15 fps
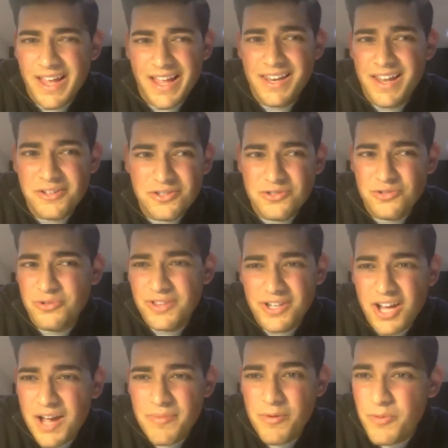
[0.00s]
at lunch or in
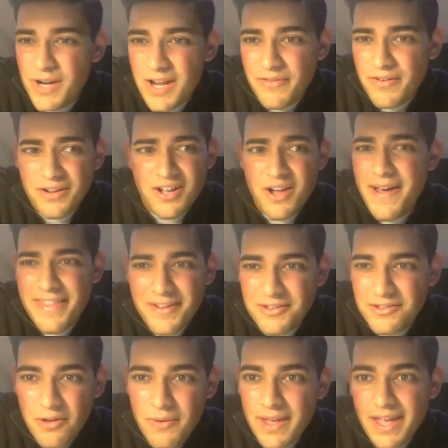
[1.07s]
the library, whatever, go out
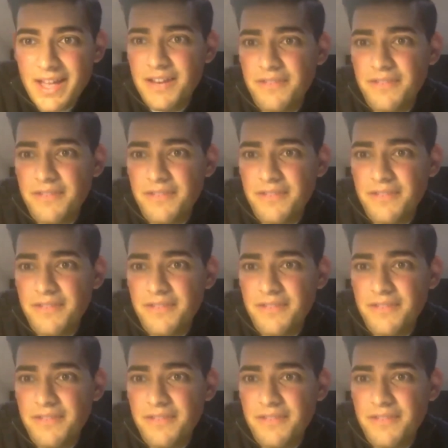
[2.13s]
there and do it.